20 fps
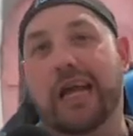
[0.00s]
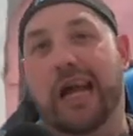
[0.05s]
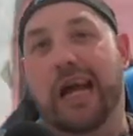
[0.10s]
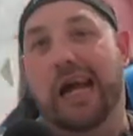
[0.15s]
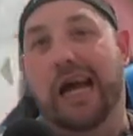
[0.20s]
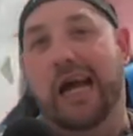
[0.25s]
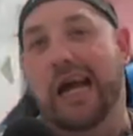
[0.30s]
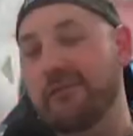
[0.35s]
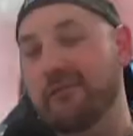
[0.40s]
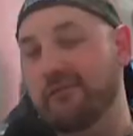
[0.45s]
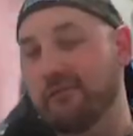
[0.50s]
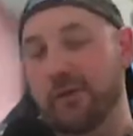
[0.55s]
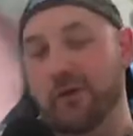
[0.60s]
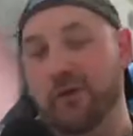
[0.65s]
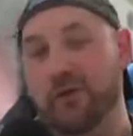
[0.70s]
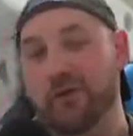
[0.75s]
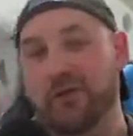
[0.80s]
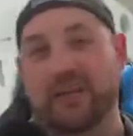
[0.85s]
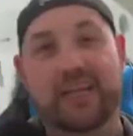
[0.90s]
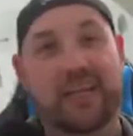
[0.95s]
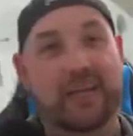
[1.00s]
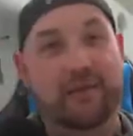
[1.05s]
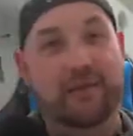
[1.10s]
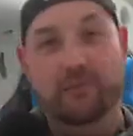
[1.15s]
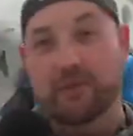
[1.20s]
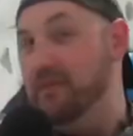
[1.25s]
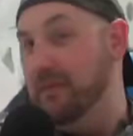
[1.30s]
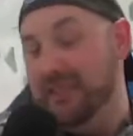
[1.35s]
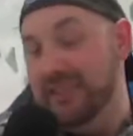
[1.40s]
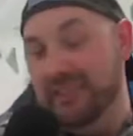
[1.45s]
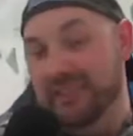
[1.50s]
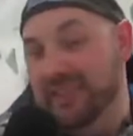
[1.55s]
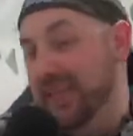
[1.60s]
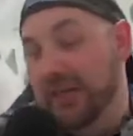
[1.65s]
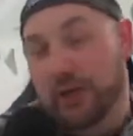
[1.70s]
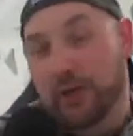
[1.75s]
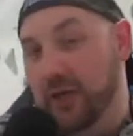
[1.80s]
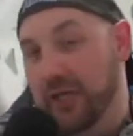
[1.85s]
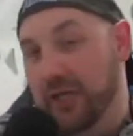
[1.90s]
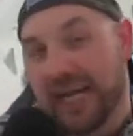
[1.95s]
I've built the deck pretty much, it
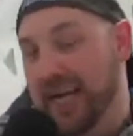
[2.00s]
only